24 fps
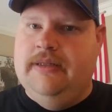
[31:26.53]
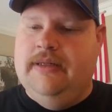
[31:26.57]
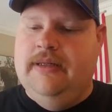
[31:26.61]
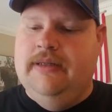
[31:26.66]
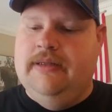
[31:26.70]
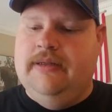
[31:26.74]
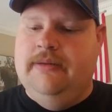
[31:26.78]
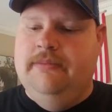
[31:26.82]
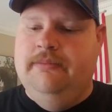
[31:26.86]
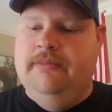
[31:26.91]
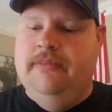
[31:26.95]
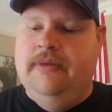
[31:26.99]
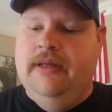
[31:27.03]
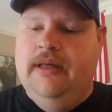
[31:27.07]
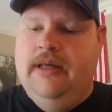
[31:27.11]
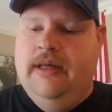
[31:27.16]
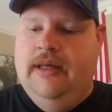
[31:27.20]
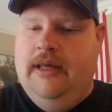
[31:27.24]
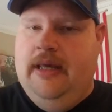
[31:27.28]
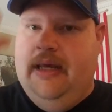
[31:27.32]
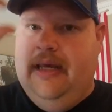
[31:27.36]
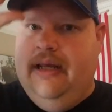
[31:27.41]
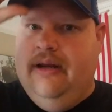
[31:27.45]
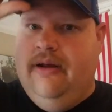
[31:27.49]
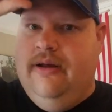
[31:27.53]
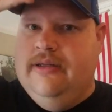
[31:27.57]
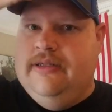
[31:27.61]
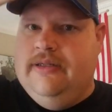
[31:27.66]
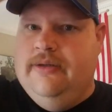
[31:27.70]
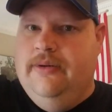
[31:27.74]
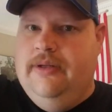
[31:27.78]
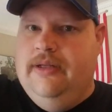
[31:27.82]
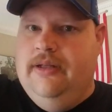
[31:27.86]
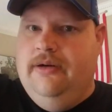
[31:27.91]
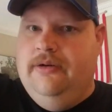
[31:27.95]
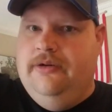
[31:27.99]
system, and
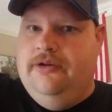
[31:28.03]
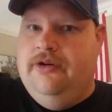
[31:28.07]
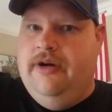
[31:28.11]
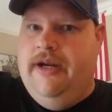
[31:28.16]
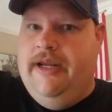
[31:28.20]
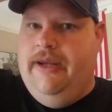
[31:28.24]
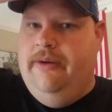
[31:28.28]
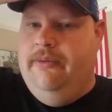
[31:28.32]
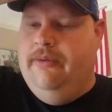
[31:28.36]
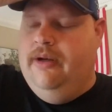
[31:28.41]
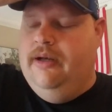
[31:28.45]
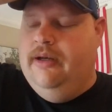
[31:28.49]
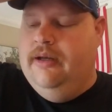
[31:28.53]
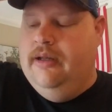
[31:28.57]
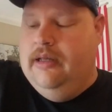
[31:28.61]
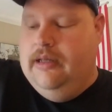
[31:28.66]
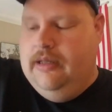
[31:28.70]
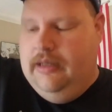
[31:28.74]
also a little tricky one.